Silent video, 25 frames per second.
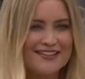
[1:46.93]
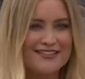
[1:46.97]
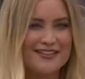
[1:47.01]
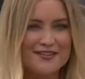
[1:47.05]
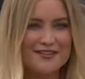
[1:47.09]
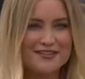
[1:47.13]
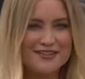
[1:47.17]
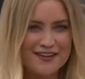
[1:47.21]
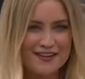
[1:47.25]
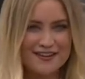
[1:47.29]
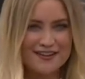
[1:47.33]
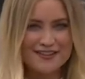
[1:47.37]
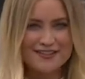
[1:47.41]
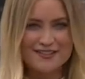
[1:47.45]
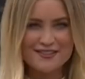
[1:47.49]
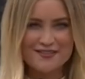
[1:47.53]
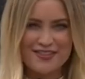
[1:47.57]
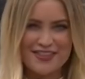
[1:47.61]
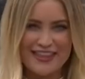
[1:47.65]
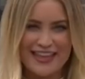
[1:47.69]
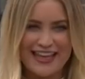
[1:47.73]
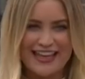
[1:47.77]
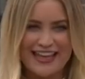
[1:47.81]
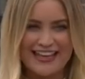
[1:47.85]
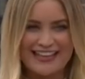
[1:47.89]
So there's lots
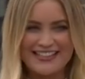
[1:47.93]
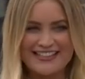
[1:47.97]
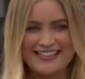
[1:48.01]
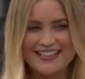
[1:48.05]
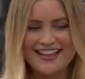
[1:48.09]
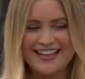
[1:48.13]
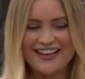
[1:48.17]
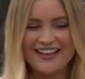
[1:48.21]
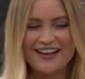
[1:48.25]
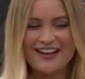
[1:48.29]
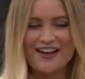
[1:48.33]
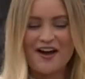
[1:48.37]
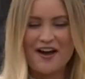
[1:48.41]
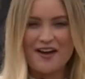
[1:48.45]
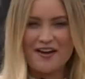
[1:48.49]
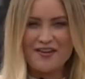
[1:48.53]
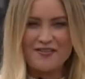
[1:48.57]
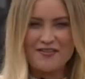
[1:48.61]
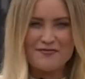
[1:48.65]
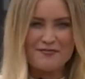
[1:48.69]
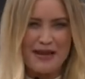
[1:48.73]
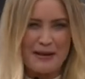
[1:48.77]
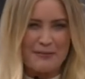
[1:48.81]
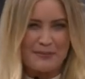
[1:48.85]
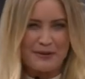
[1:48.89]
of things
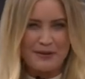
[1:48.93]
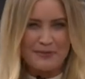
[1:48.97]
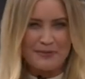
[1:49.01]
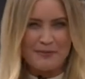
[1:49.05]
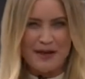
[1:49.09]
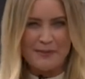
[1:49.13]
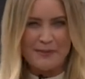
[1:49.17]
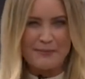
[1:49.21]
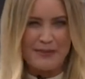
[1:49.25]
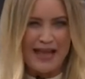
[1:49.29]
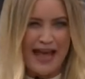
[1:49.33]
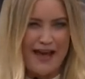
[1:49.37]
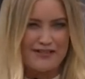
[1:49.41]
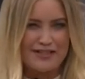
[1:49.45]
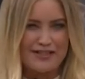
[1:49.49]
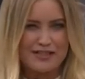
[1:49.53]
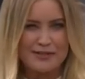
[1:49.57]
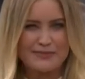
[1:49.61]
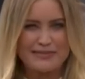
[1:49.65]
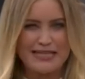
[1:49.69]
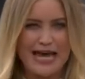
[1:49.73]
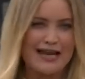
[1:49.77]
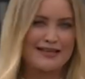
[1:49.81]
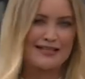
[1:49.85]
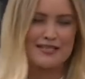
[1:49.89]
kind of people might be having
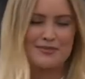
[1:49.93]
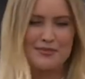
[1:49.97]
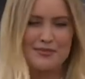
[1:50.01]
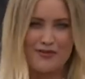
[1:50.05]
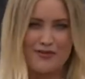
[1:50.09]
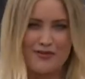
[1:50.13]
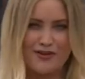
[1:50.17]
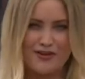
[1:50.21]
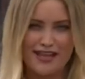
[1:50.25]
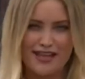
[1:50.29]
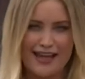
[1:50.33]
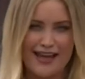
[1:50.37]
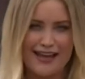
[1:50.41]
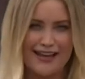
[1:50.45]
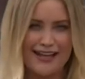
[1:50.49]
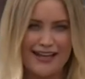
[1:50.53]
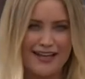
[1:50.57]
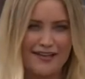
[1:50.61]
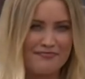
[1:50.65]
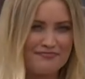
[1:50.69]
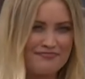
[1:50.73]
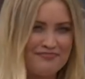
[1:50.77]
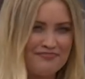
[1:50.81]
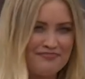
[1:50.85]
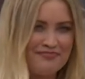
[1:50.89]
some tactics before they get
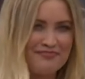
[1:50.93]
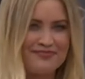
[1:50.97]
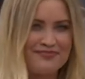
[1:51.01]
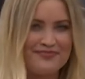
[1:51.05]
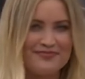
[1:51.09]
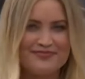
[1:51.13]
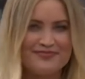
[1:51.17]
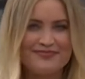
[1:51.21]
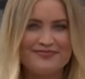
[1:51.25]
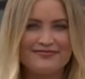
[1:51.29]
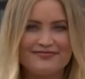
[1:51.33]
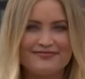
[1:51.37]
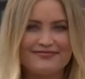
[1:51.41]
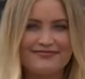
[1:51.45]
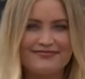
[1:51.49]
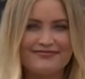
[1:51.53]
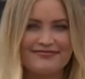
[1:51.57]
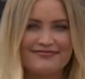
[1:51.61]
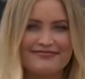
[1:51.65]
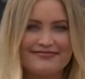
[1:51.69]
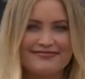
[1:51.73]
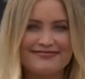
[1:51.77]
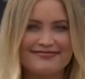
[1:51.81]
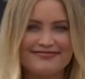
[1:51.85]
in. Oh, yeah, that's very